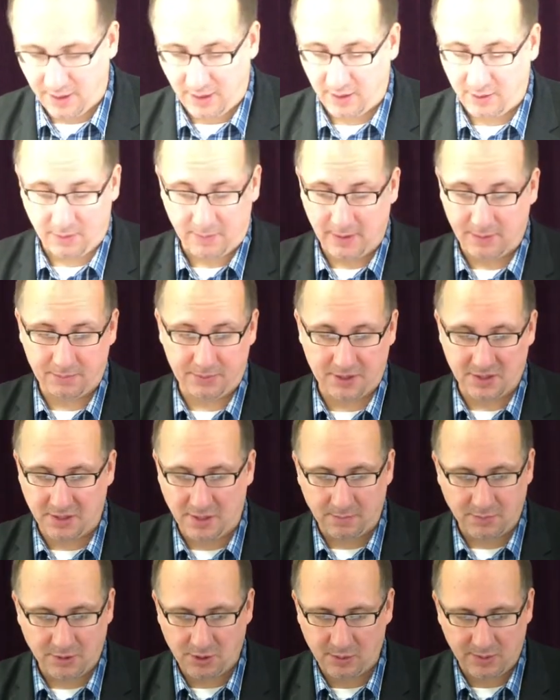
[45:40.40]
either been
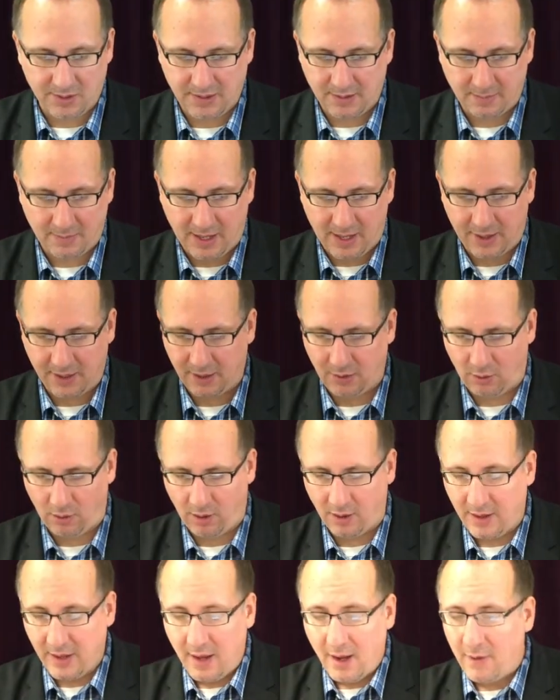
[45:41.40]
presumptuous about it
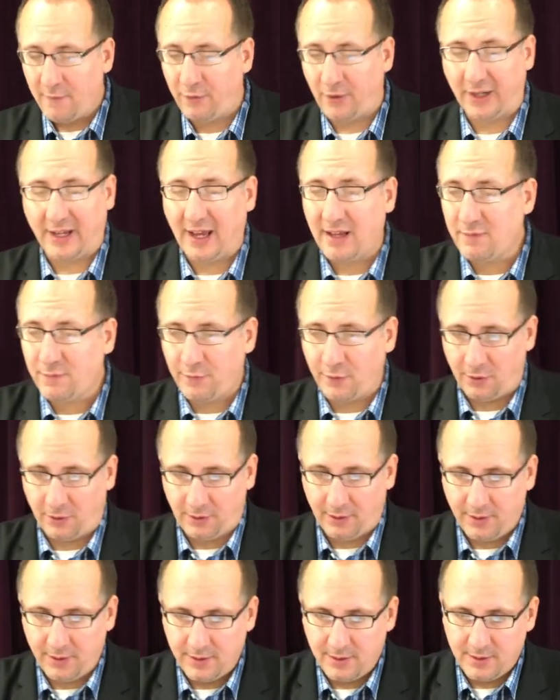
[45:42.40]
or
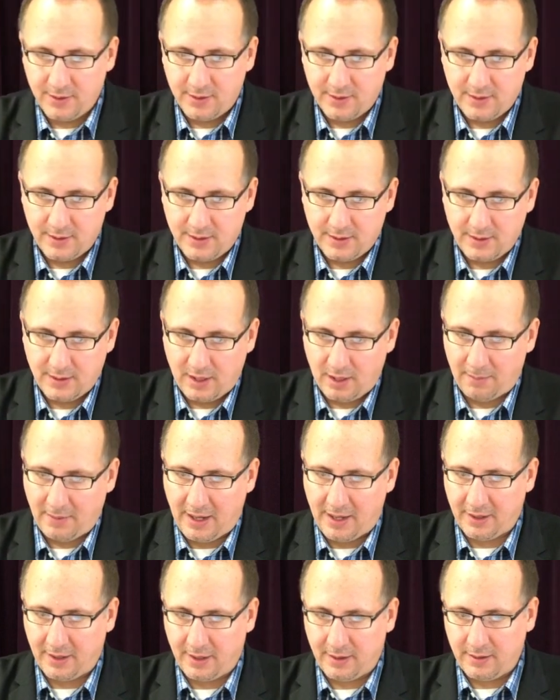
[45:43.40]
forgetful
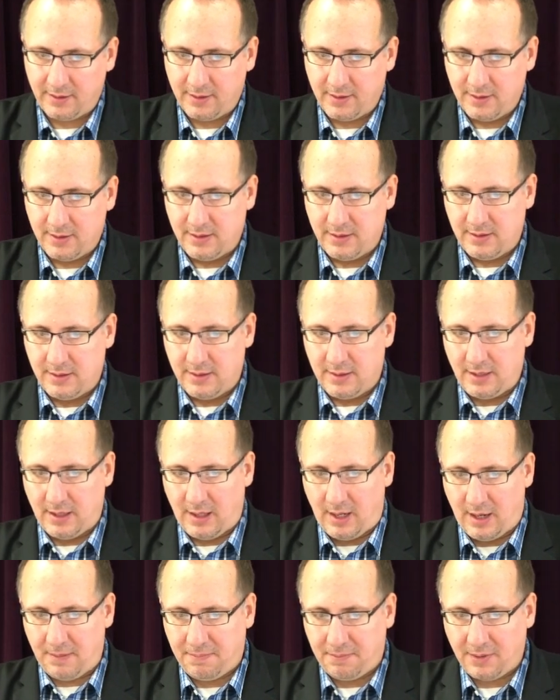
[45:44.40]
about it.
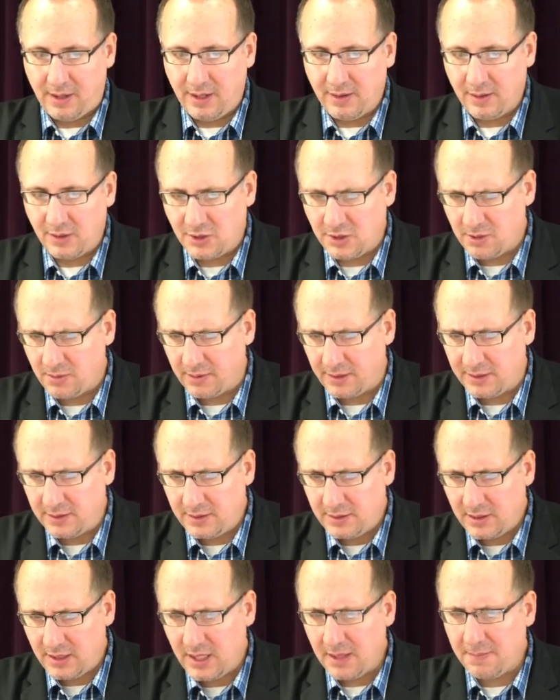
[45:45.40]
And I pray that you
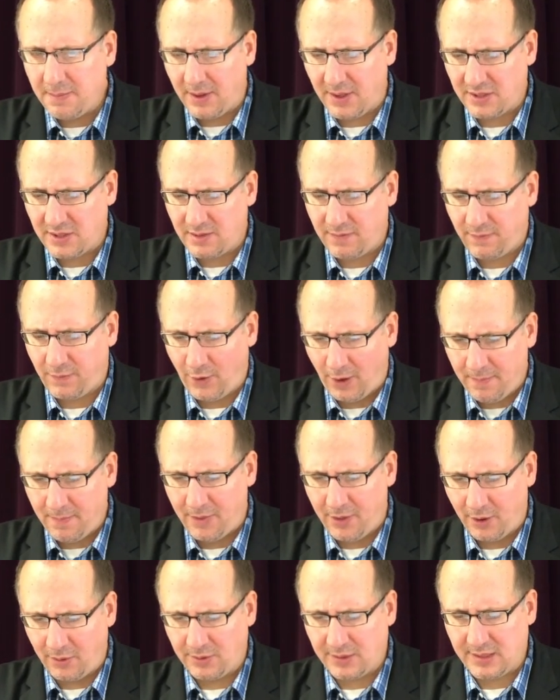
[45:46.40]
would keep us from
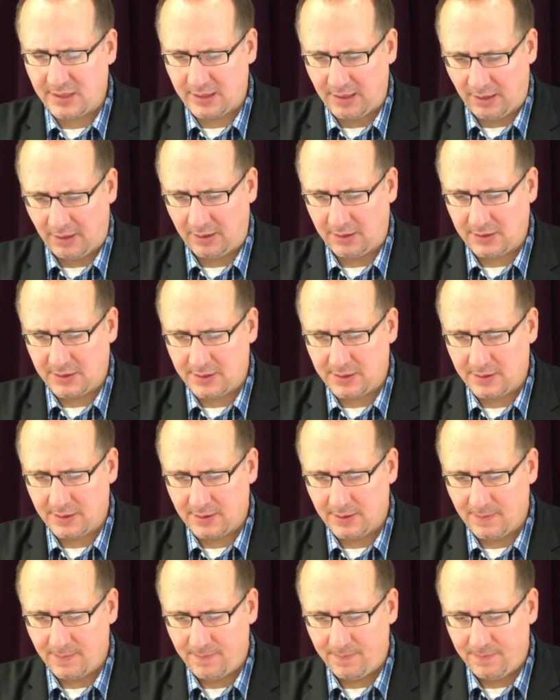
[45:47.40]
those things.
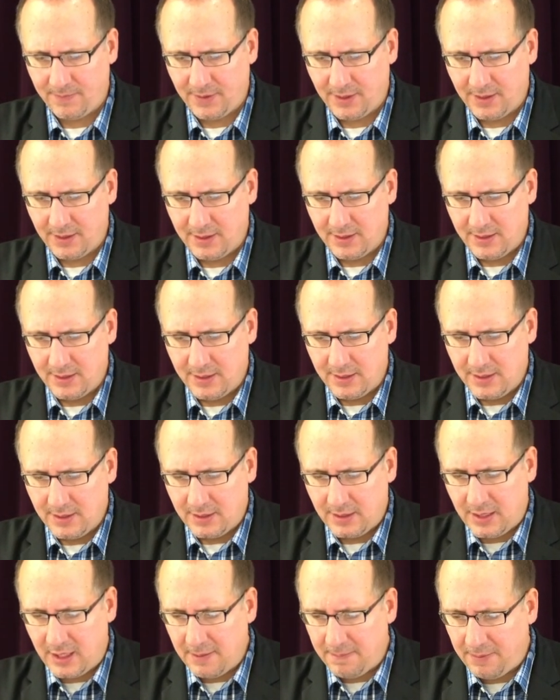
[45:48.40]

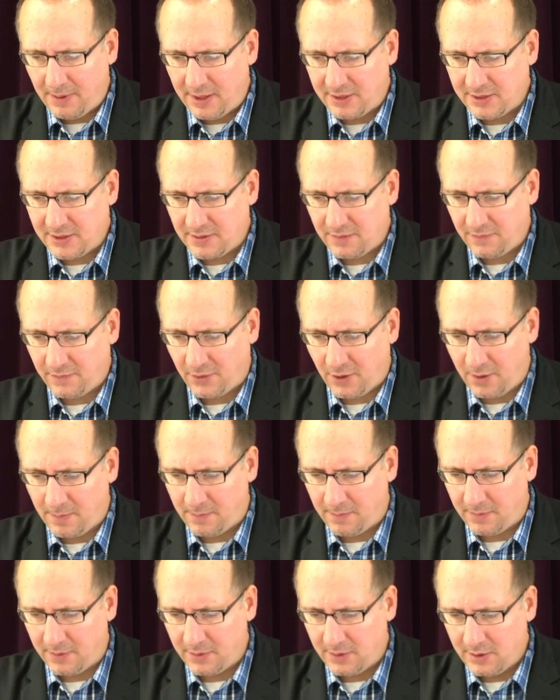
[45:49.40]
Keep us
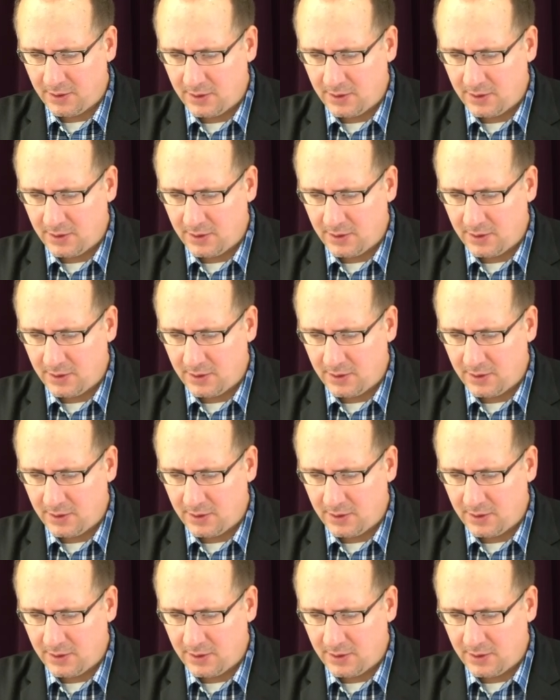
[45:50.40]
from